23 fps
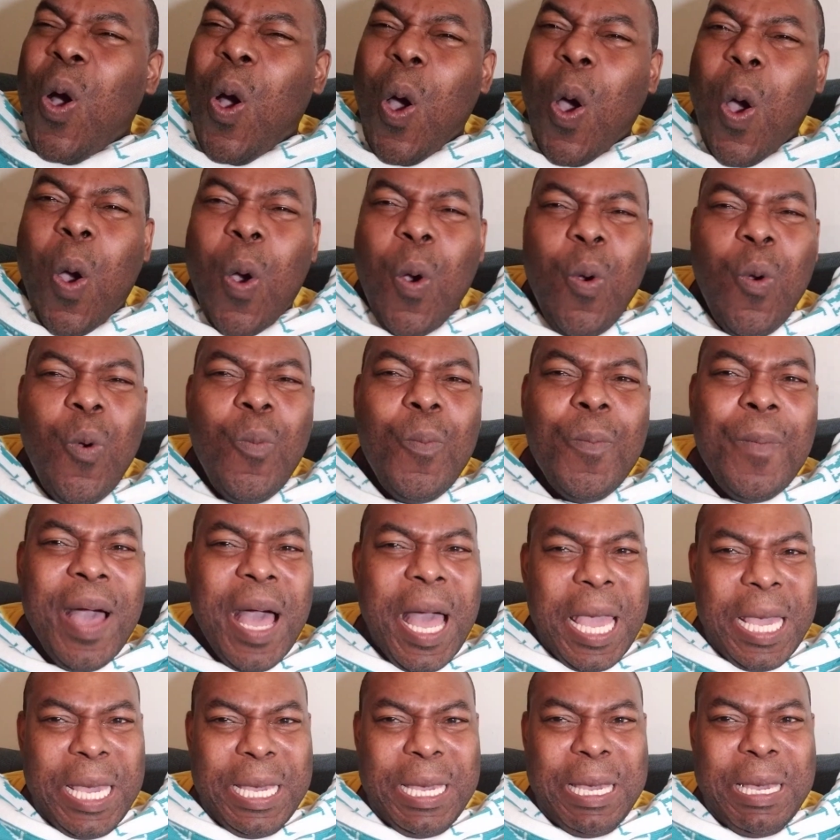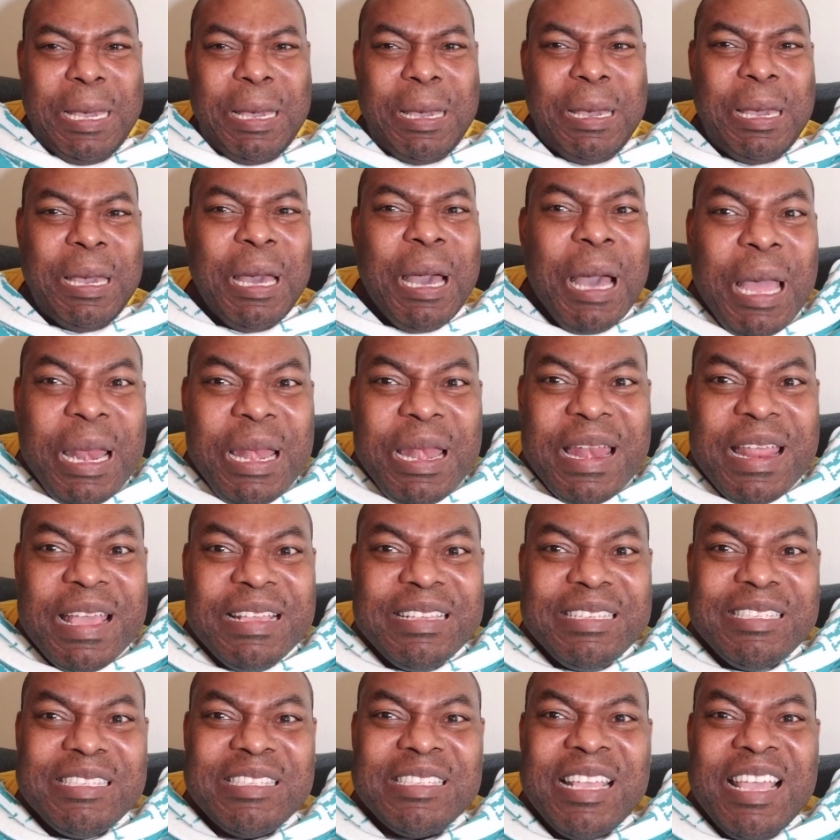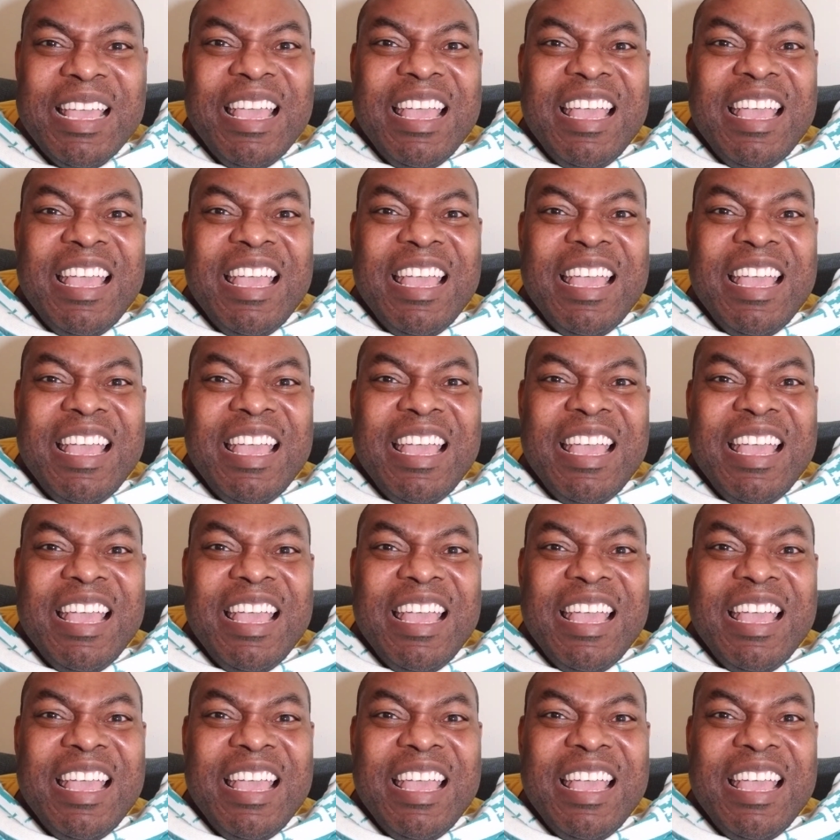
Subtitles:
"Oh my goodness,